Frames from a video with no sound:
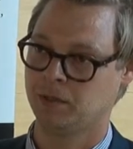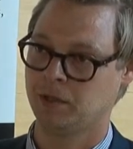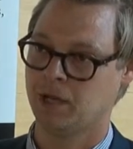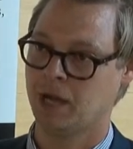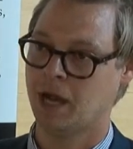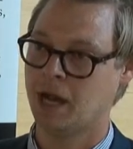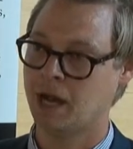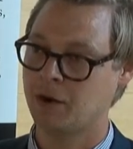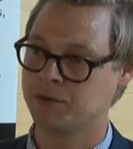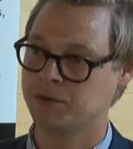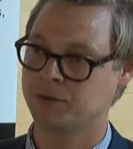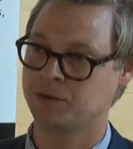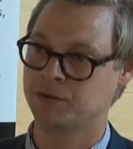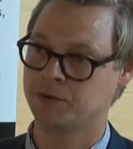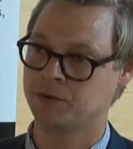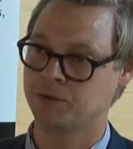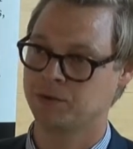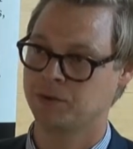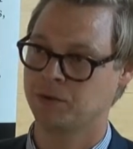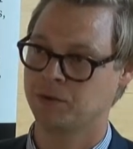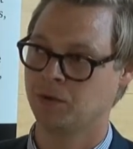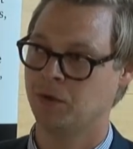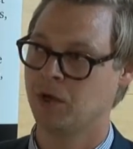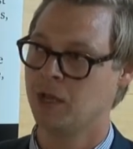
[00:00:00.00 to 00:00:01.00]
how to do
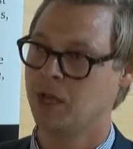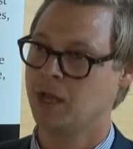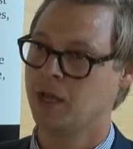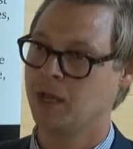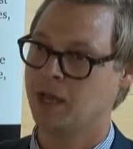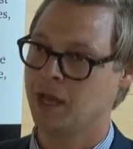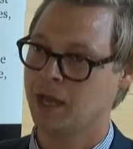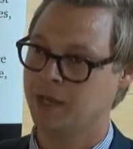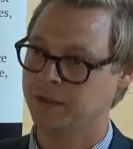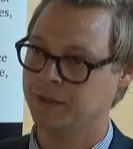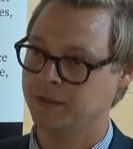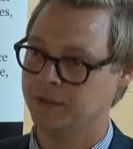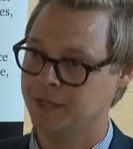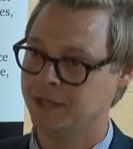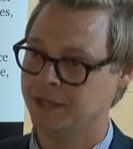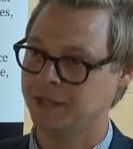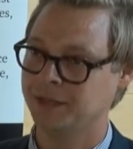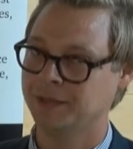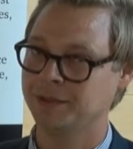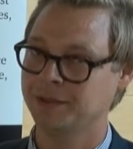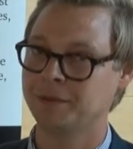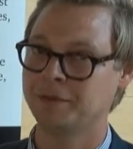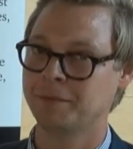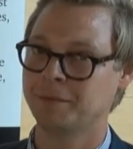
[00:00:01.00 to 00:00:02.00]
so. And
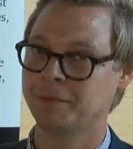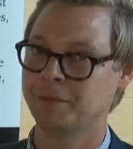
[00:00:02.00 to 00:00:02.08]
then